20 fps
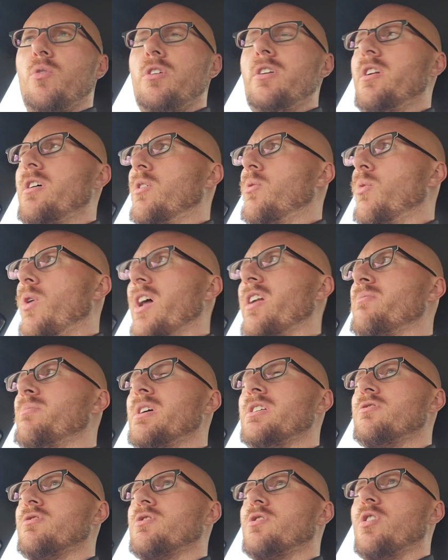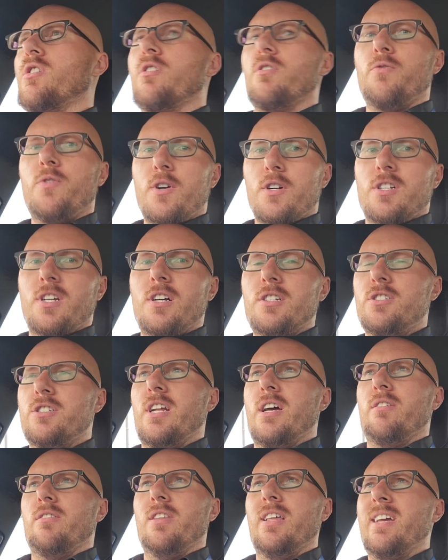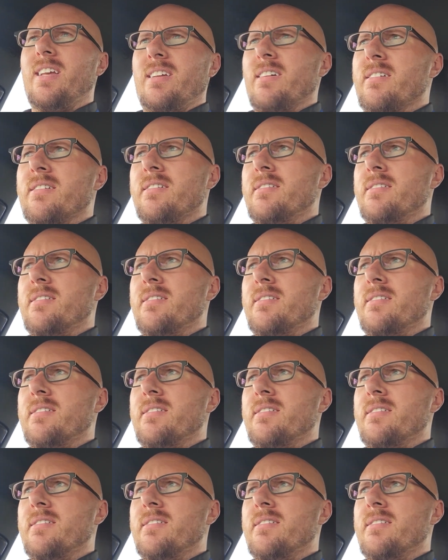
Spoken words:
you know, one of them gets returned for a touchdown. Like,